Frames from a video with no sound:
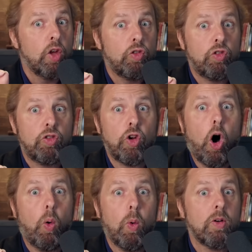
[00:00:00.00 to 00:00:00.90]
a
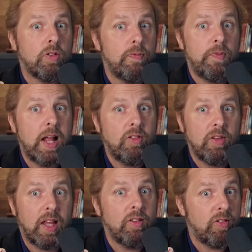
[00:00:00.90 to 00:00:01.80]
stalwart
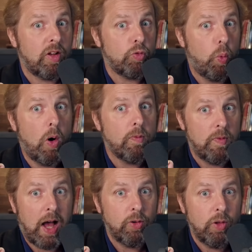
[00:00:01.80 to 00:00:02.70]
defense against such
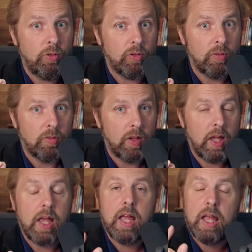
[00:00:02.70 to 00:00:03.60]
woke values
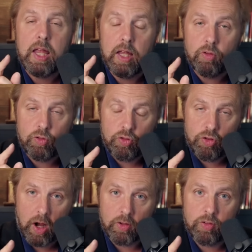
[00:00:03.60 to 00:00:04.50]
is
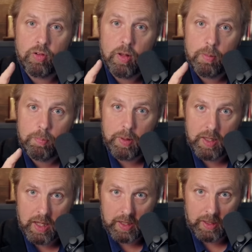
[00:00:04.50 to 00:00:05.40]
just
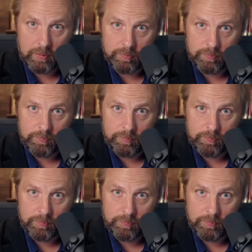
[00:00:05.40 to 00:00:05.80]
beginning.